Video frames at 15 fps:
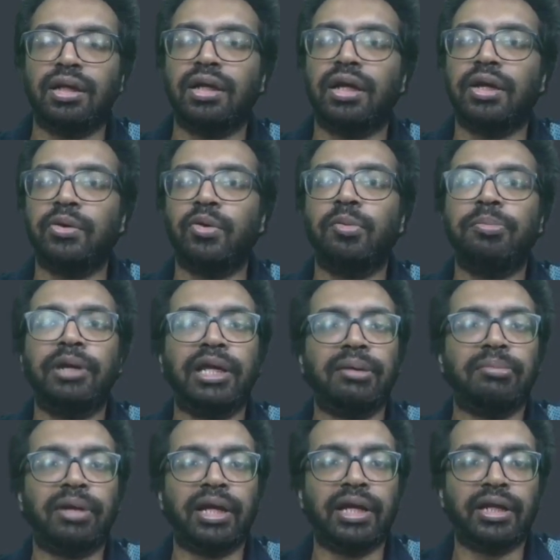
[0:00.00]
an opening
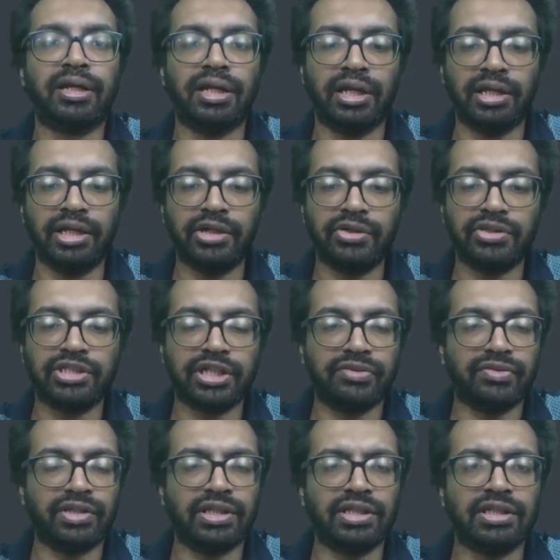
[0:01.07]
bracket. I need to check
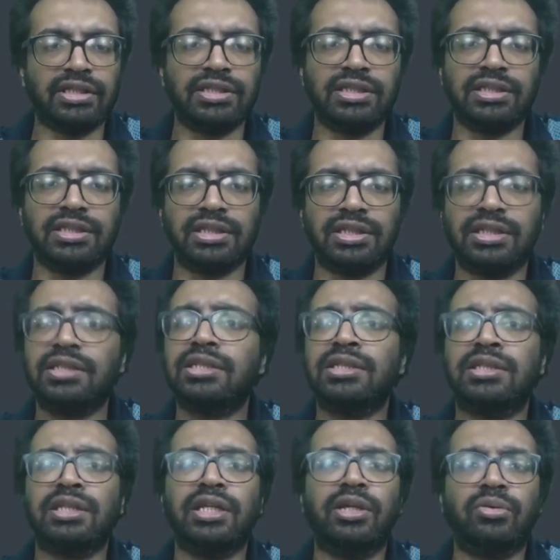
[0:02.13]
whether this is
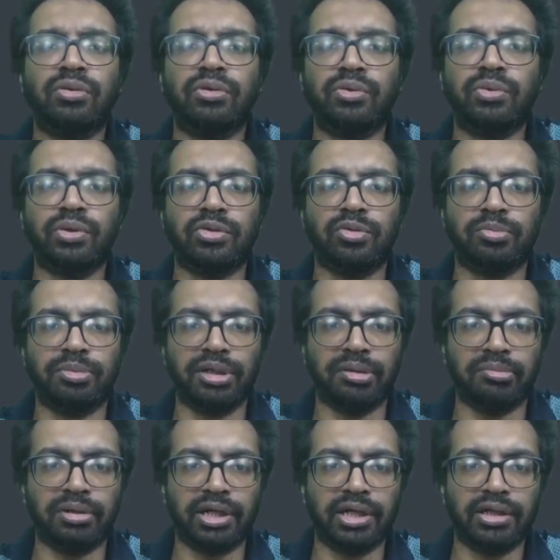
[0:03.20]
equal to an opening
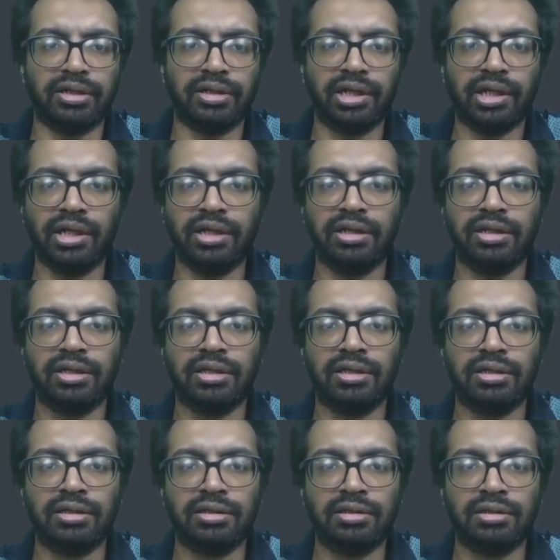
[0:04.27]
bracket, right?
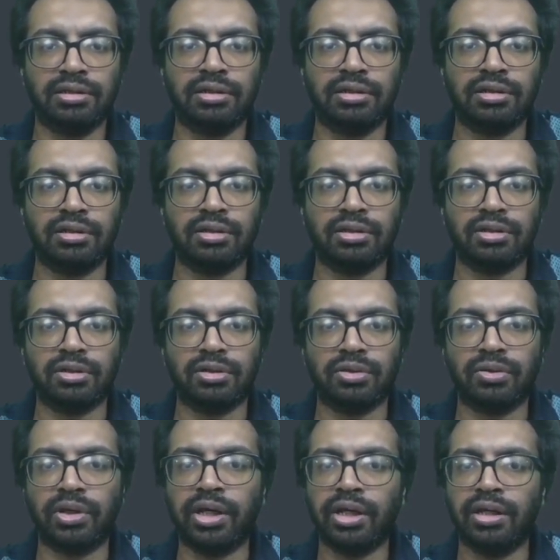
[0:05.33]

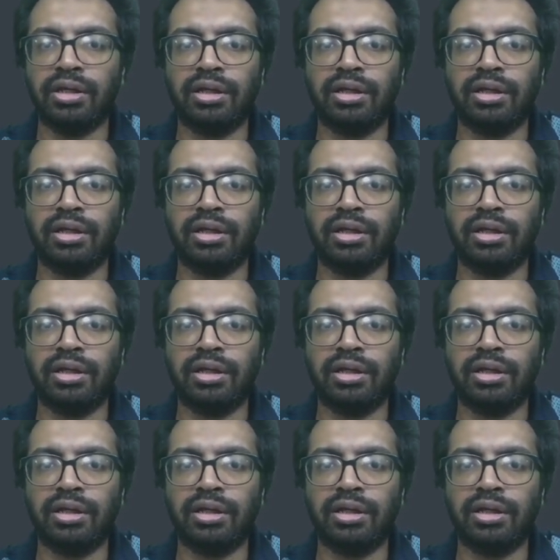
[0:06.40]
Okay.